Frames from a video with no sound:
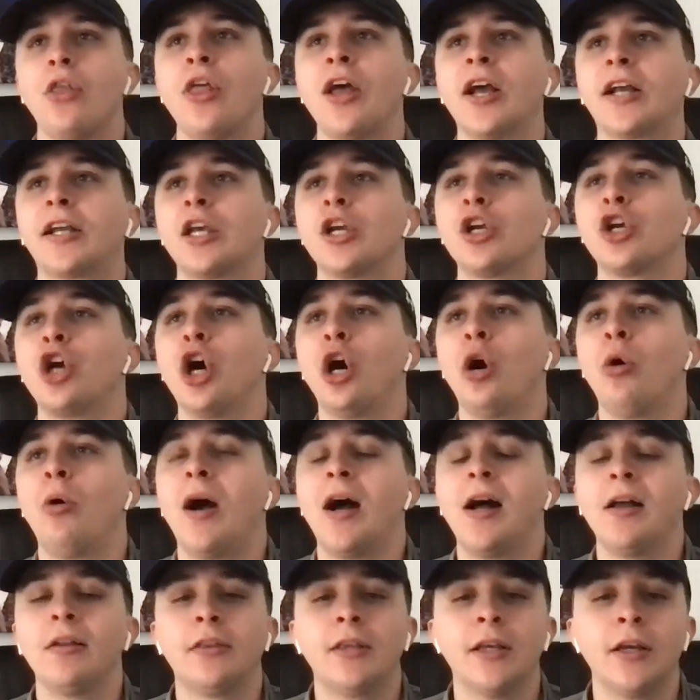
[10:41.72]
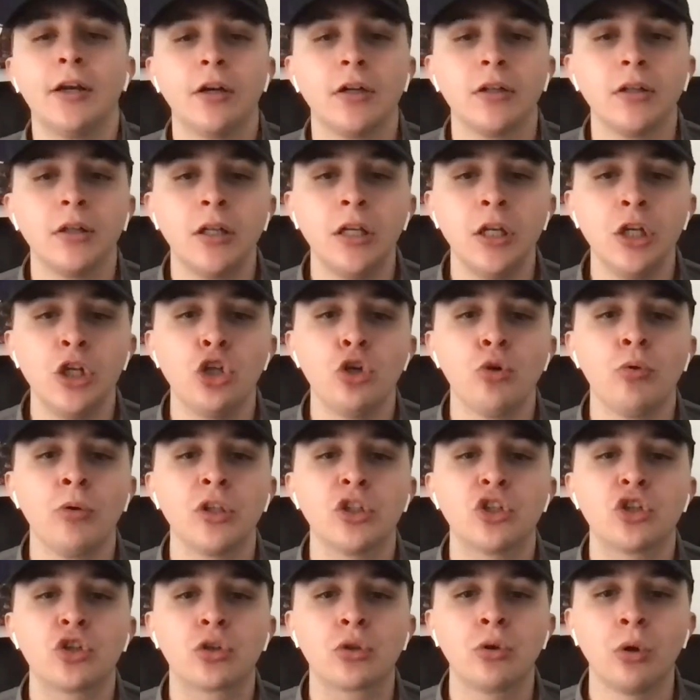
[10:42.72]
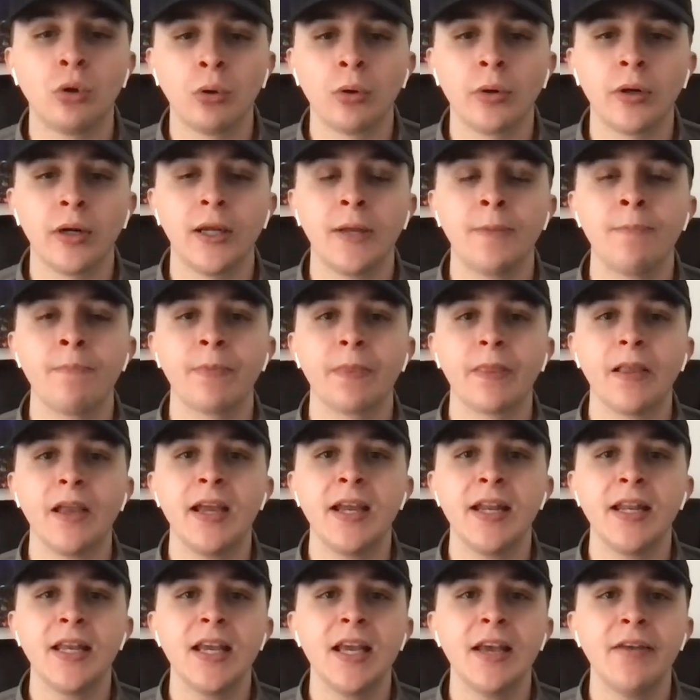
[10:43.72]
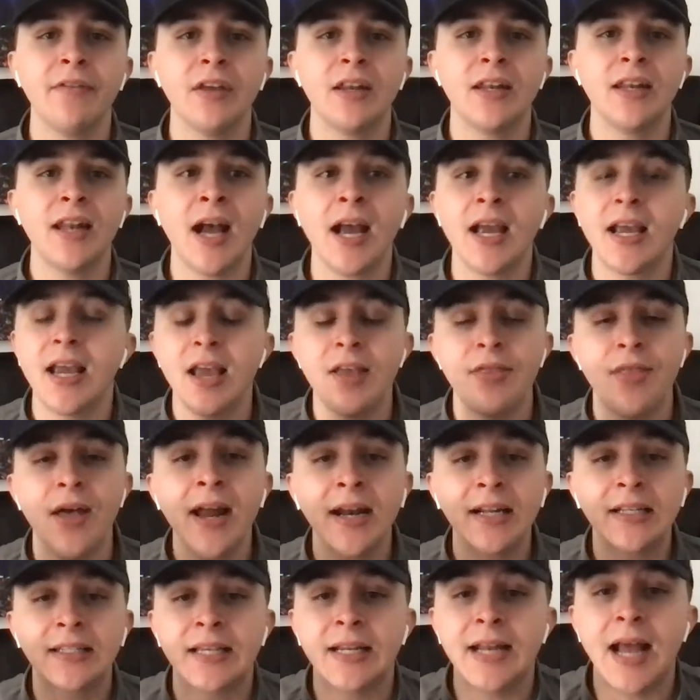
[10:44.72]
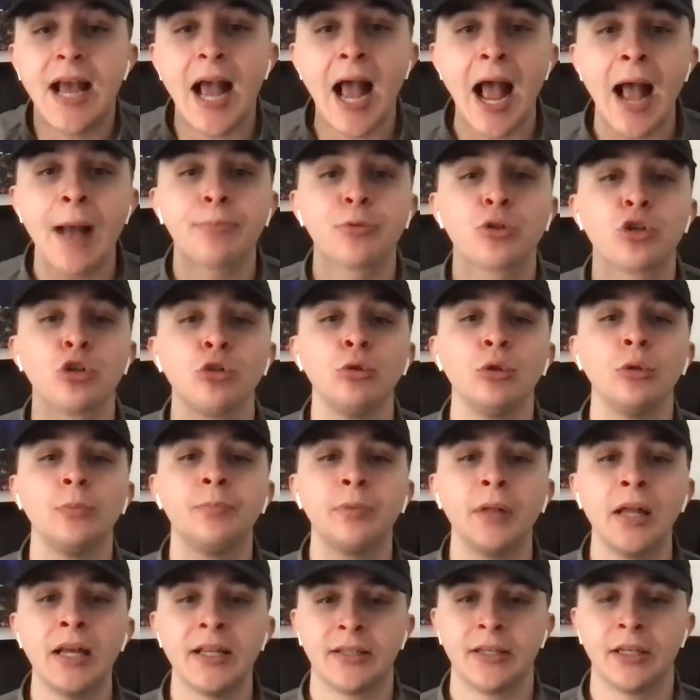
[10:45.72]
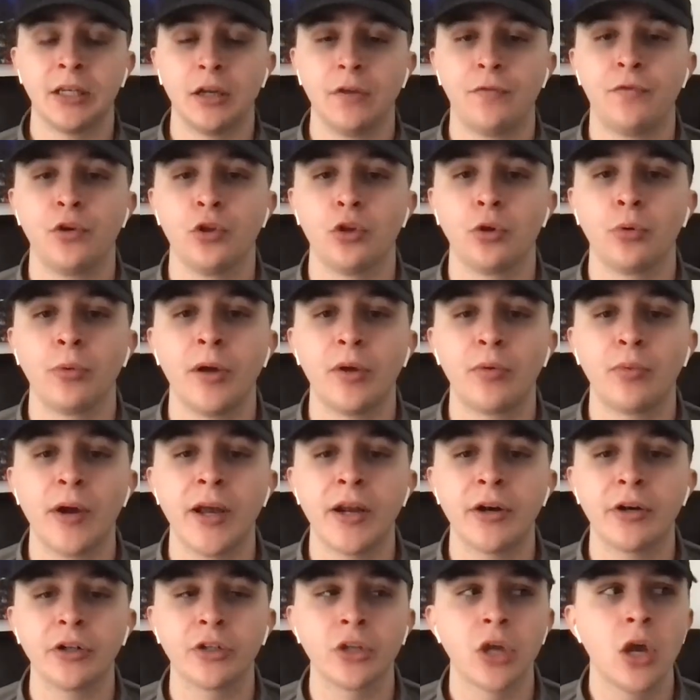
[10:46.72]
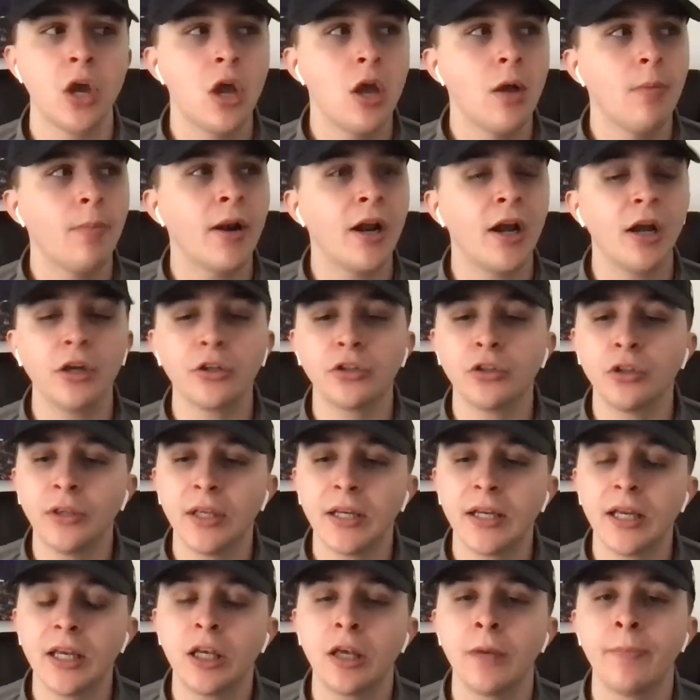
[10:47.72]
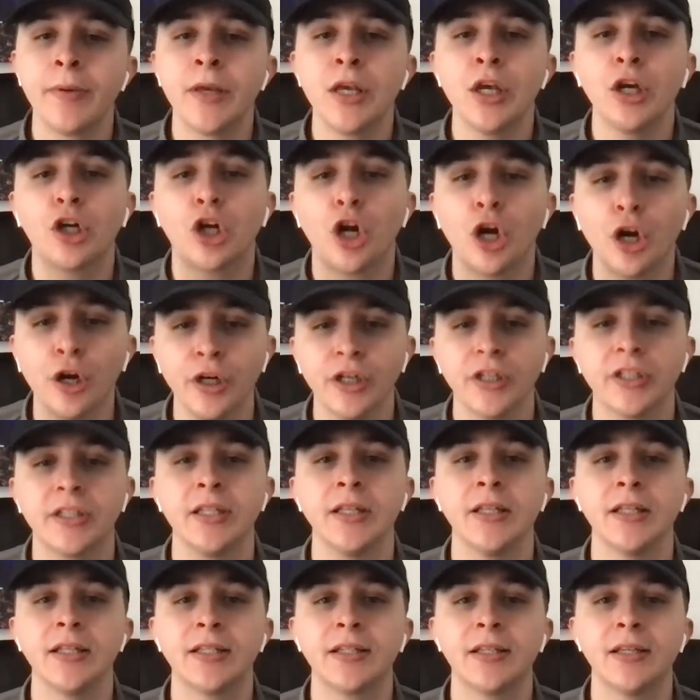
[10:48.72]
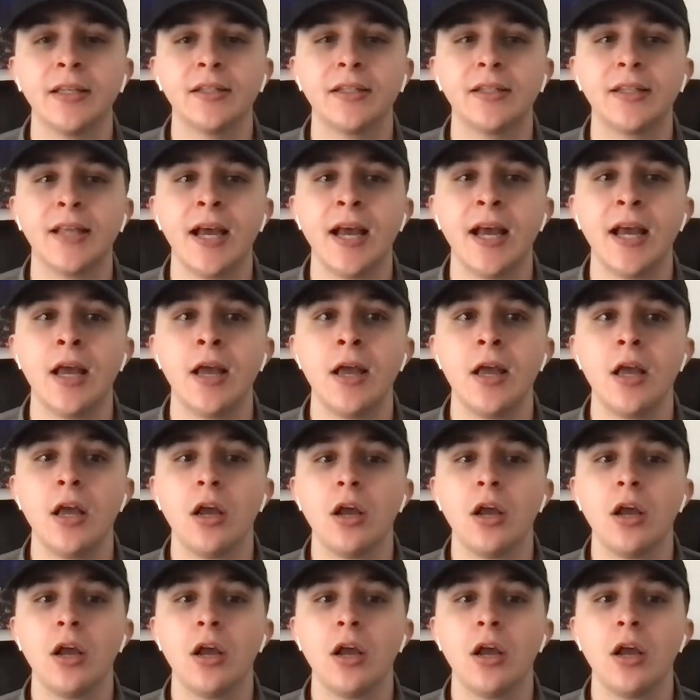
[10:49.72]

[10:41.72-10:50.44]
that can go out there and lead you in scoring any given night. And that is an absolute blessing if you're the Red Raiders. But I also think it could be a curse in the sense that